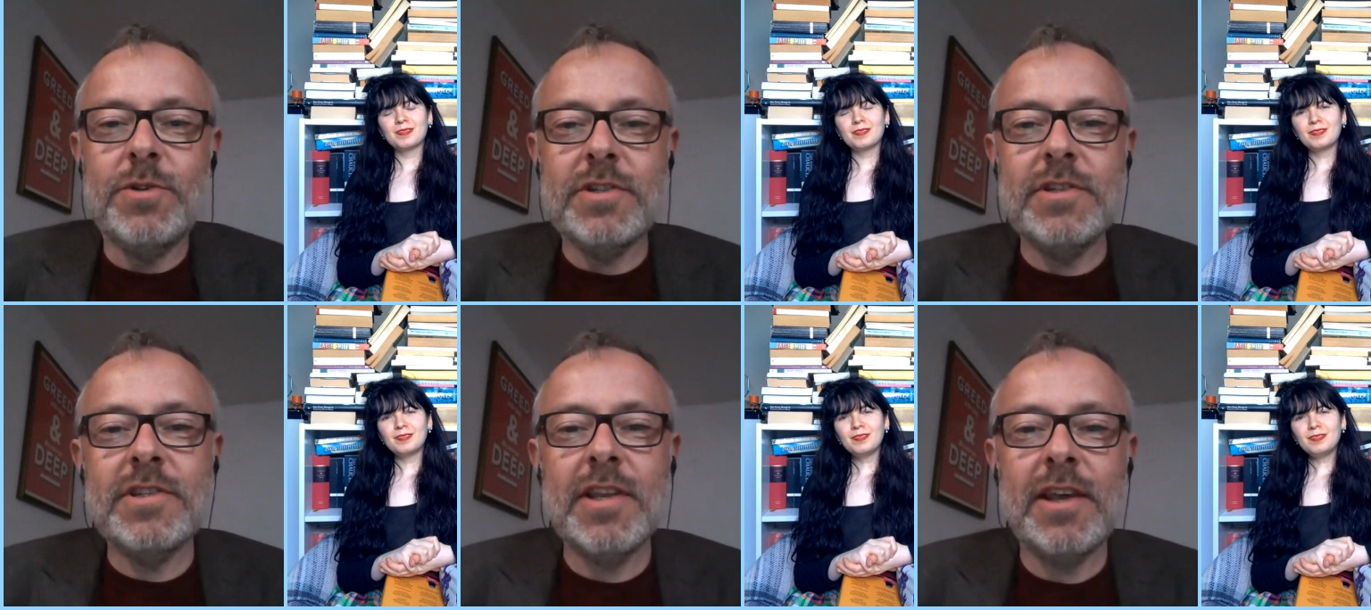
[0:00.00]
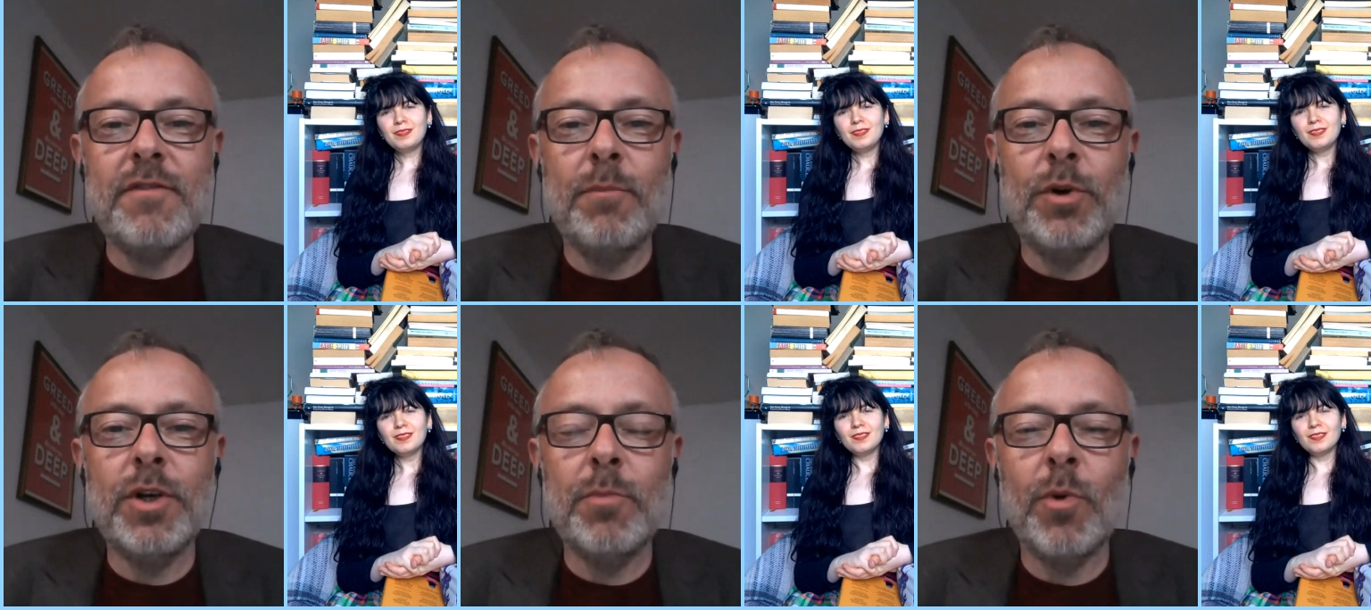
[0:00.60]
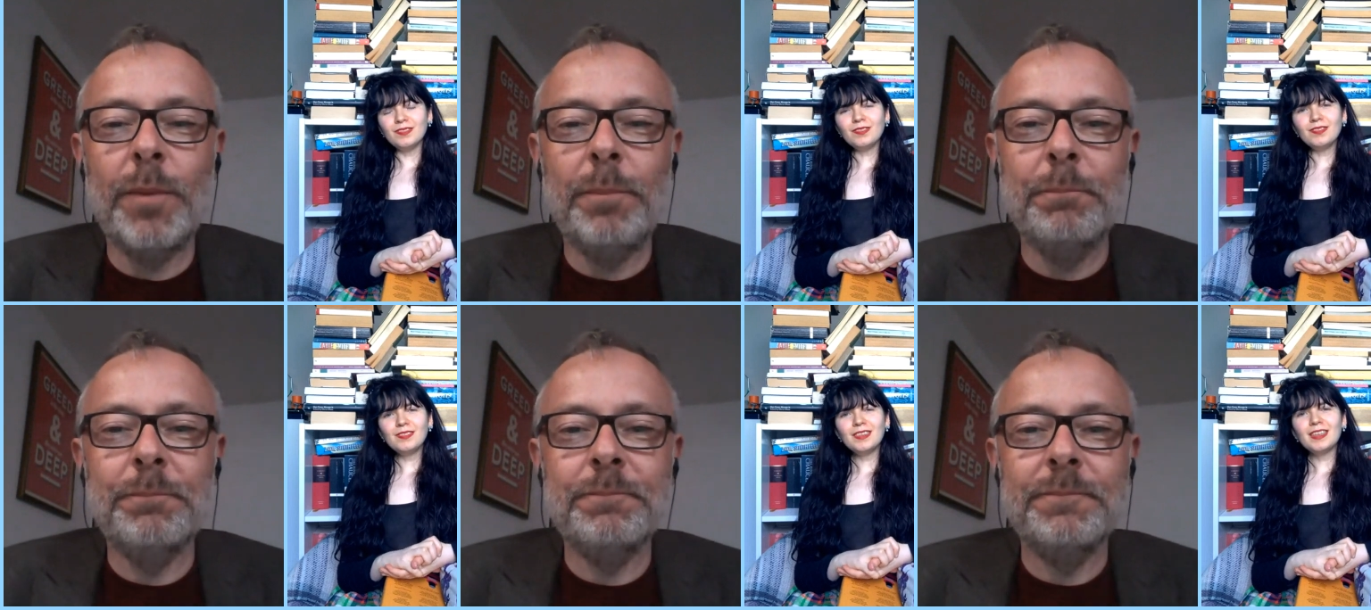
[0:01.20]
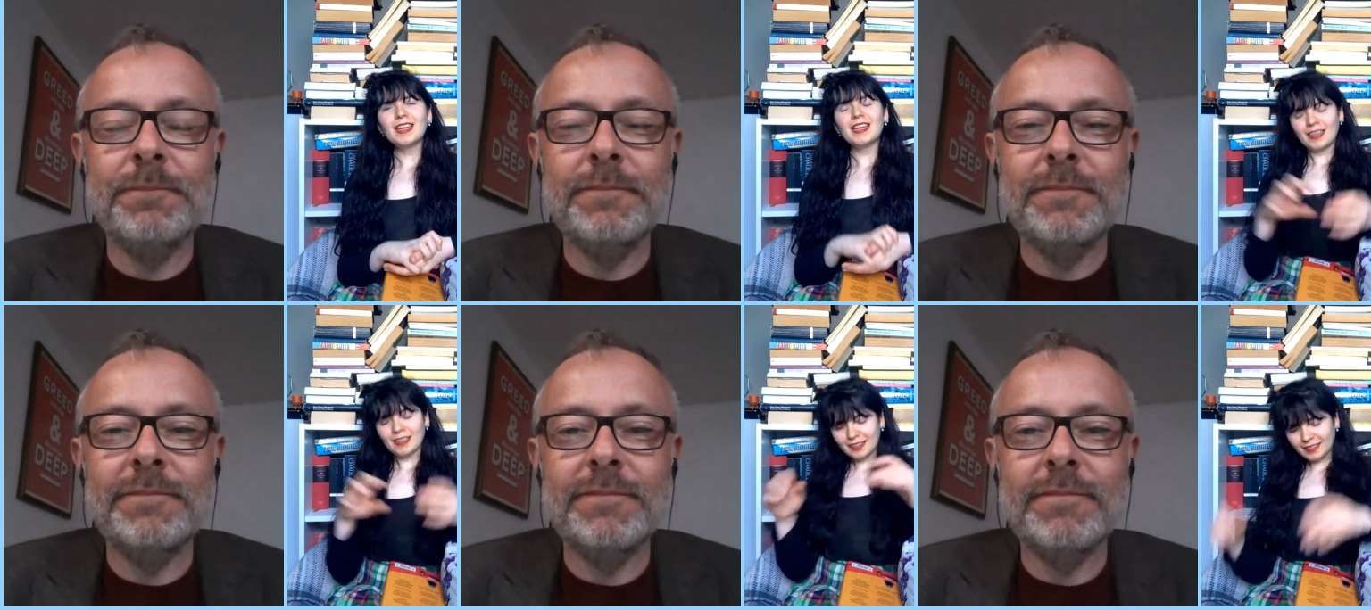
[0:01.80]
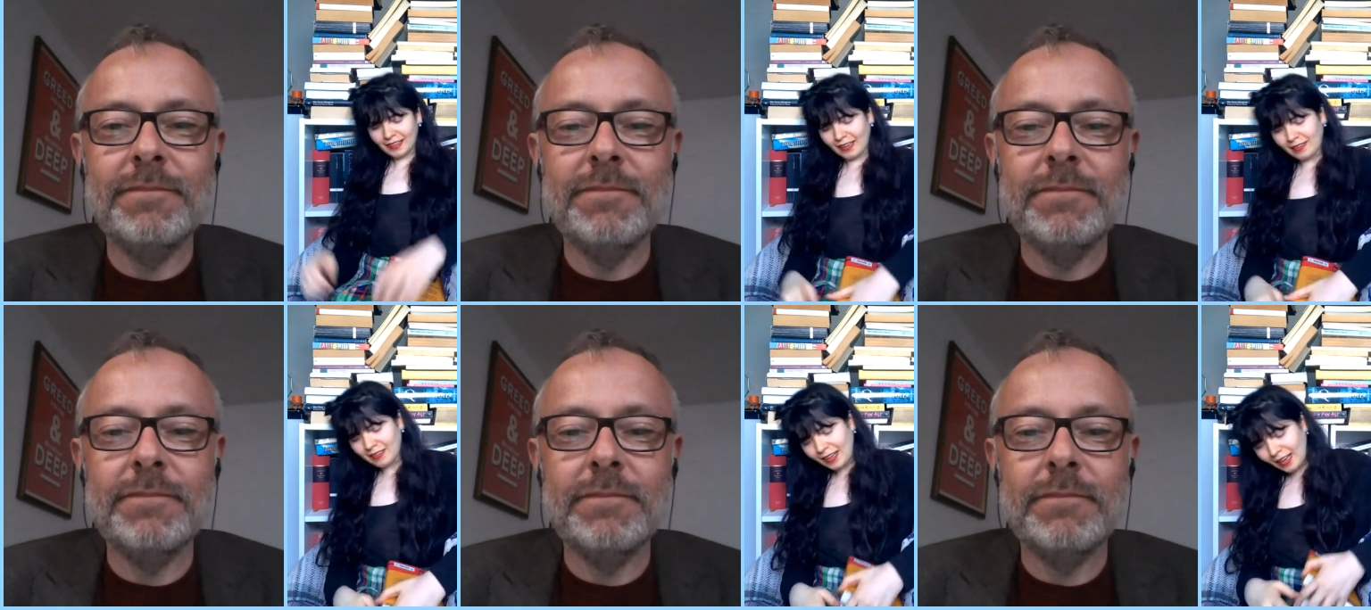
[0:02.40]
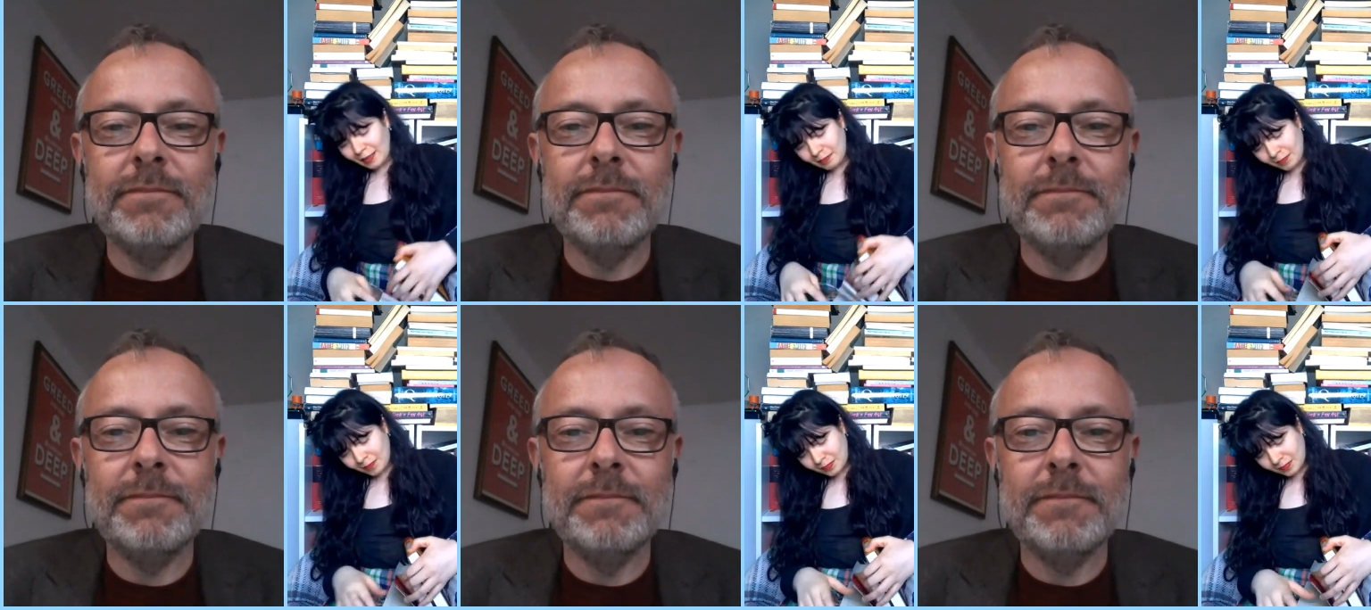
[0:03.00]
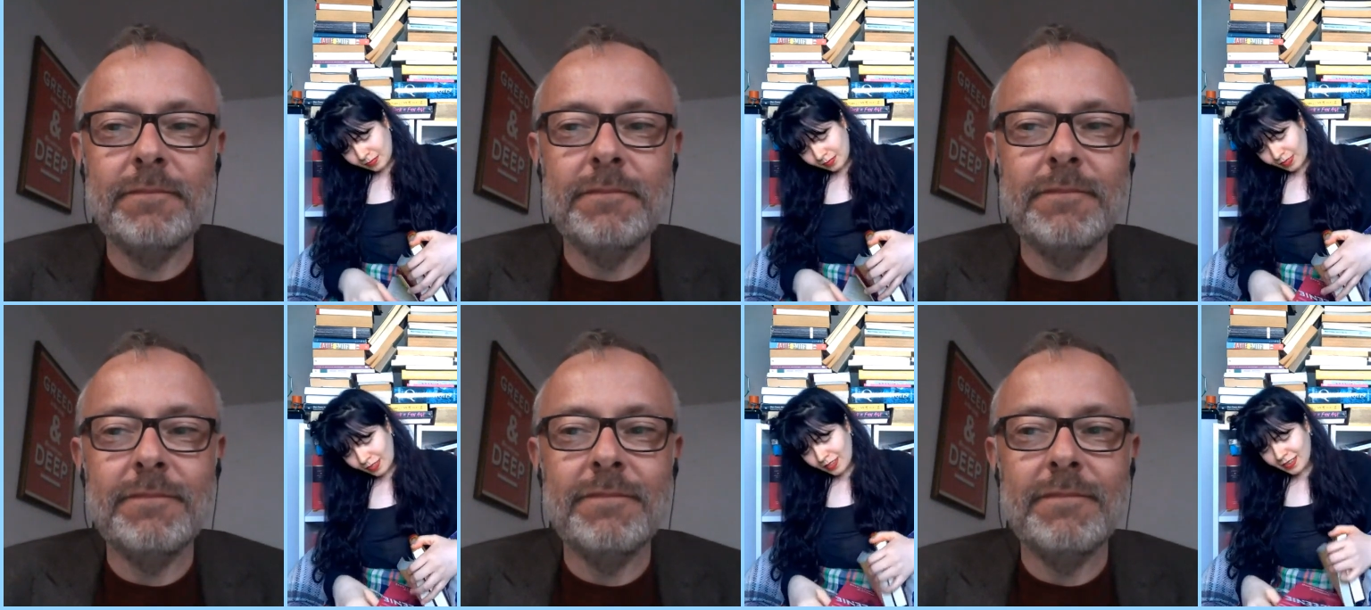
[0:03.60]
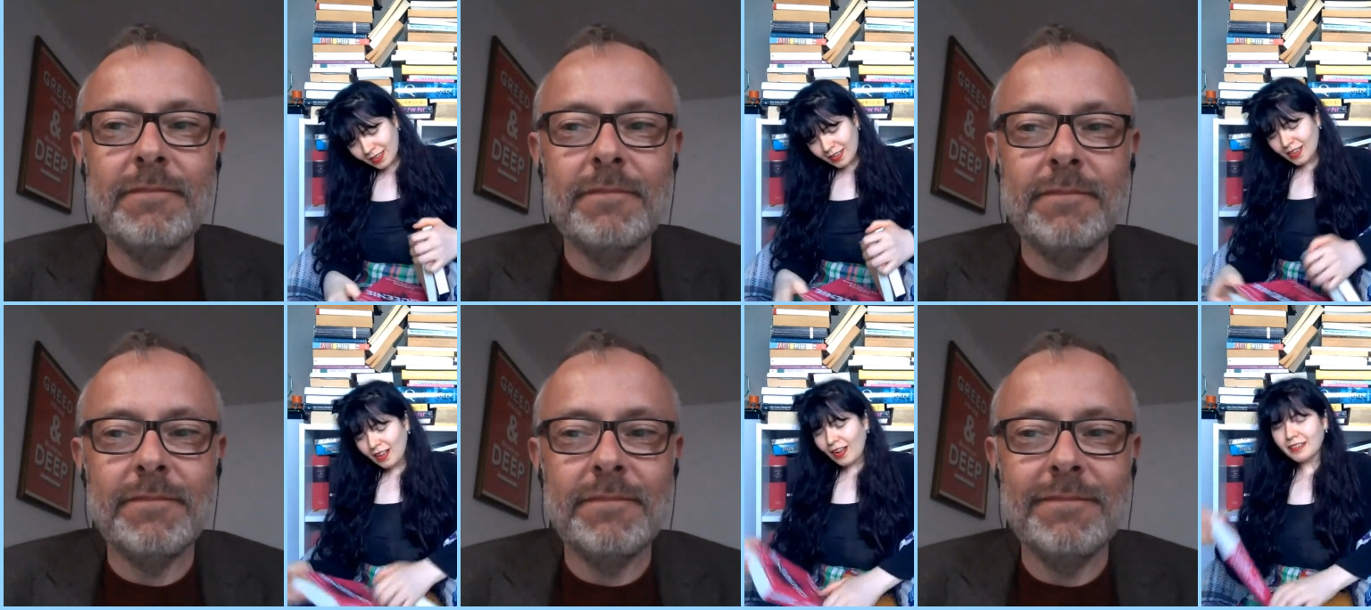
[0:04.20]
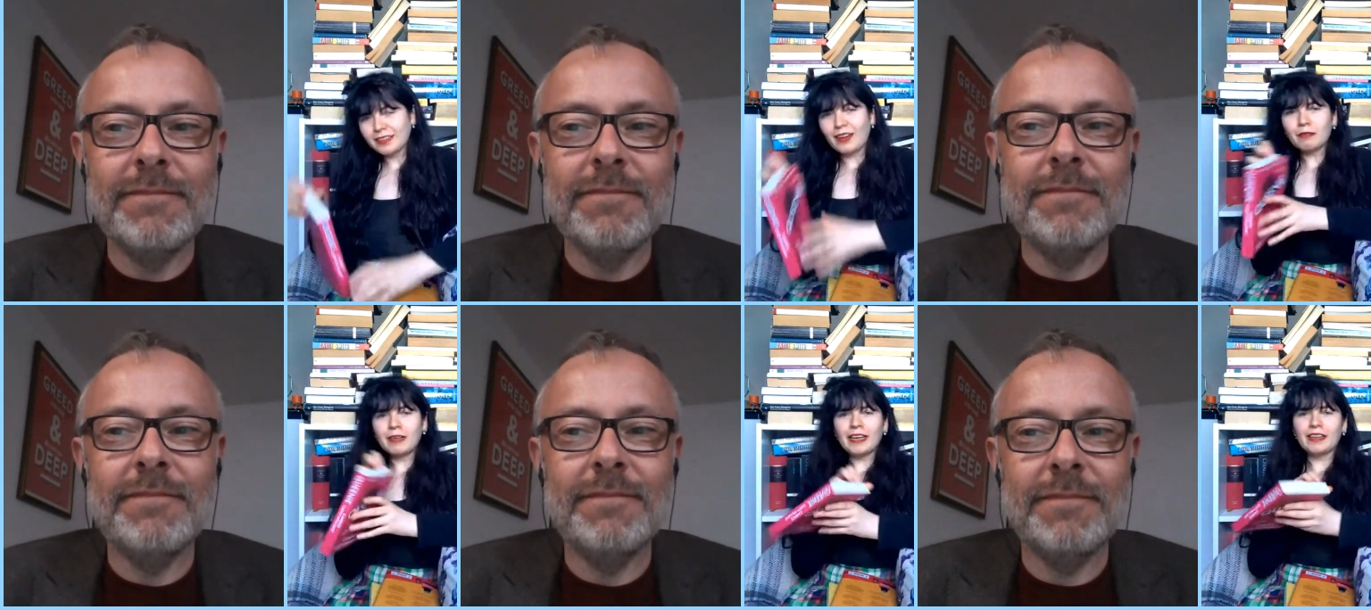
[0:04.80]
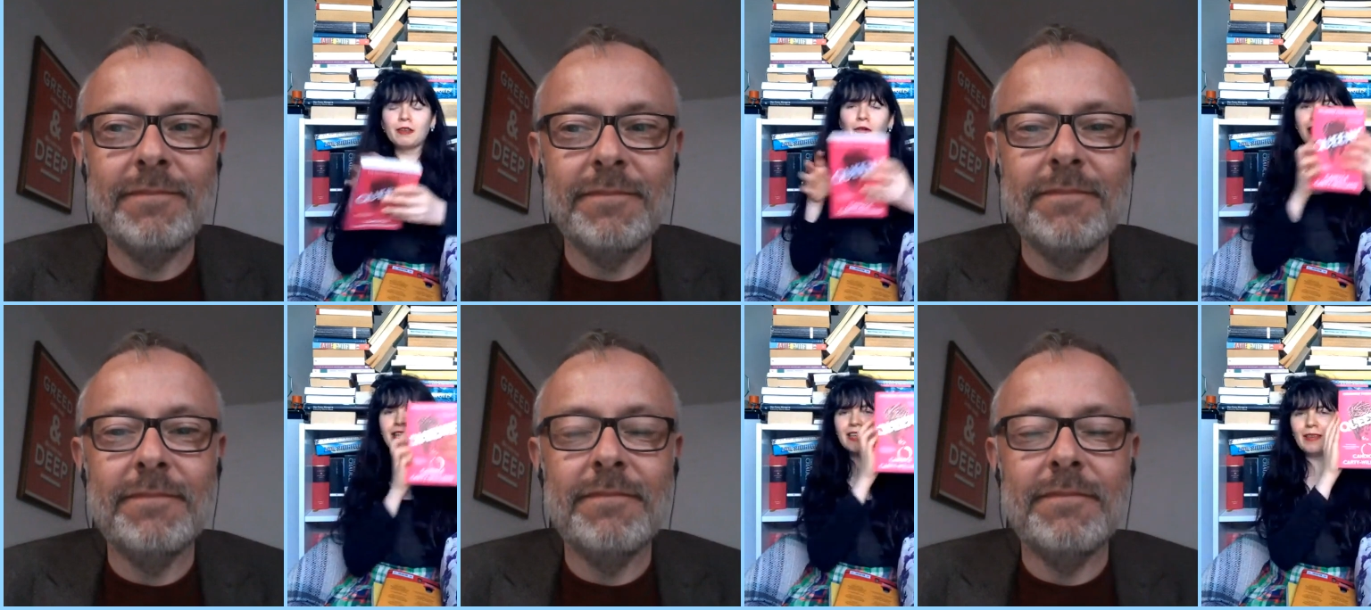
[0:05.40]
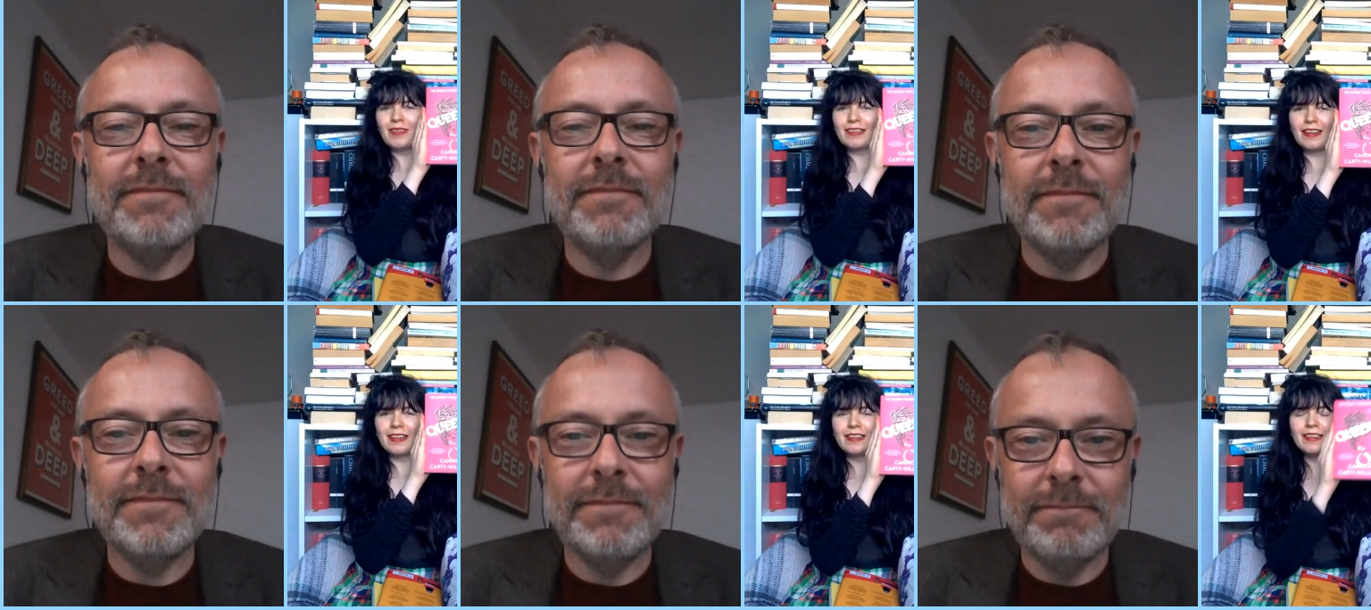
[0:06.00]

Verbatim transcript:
Speaker 1: have you chosen tonight for book number one?
Speaker 2: So, um, I'll start with Queenie because I